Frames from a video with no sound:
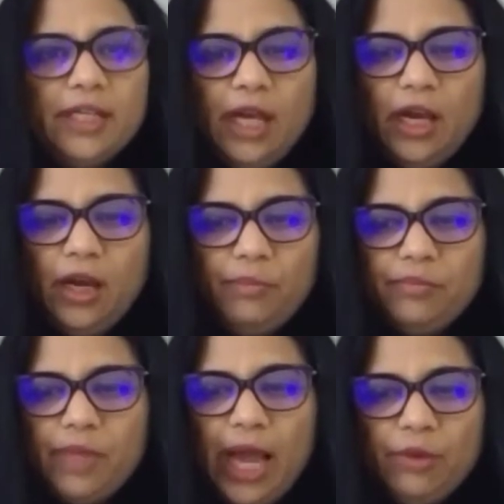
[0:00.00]

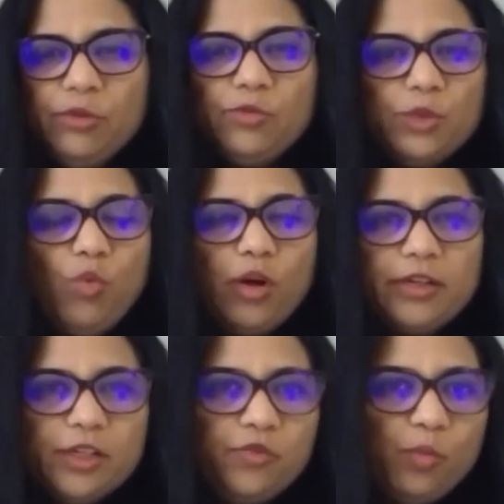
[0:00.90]
I was with
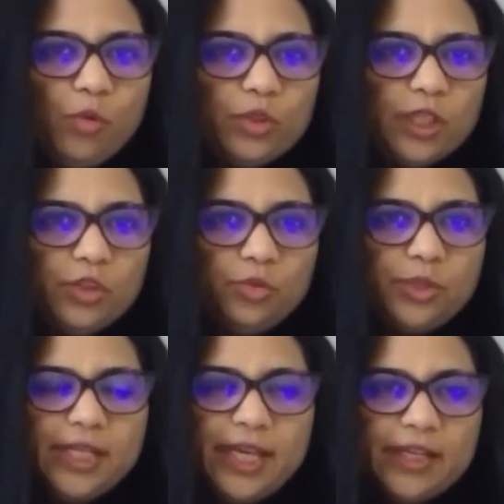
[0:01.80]
Walgreens for more than 2
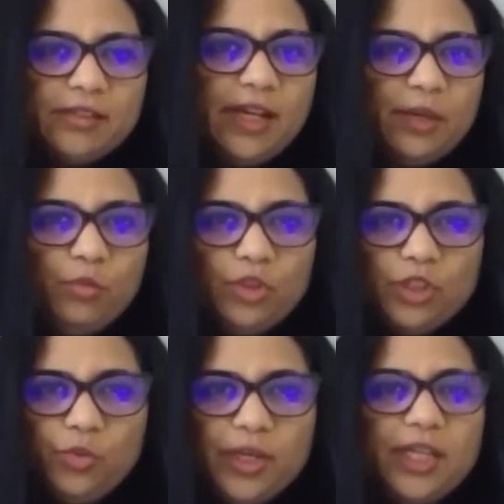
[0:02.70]
decades, like more than
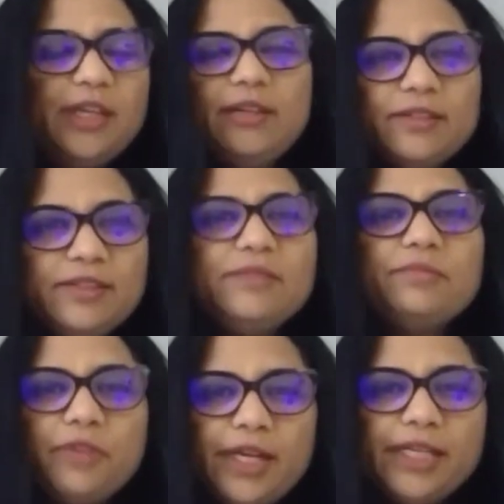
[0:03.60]
20 years,
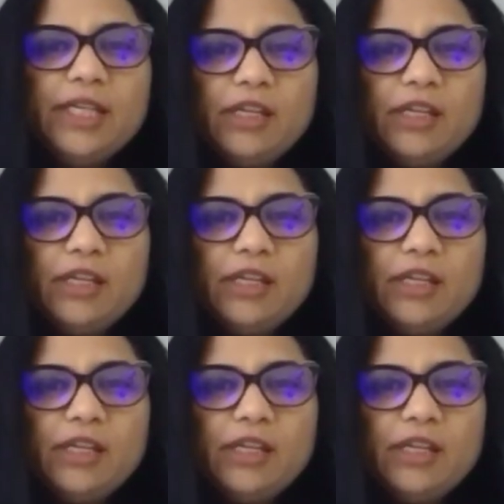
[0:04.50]
right?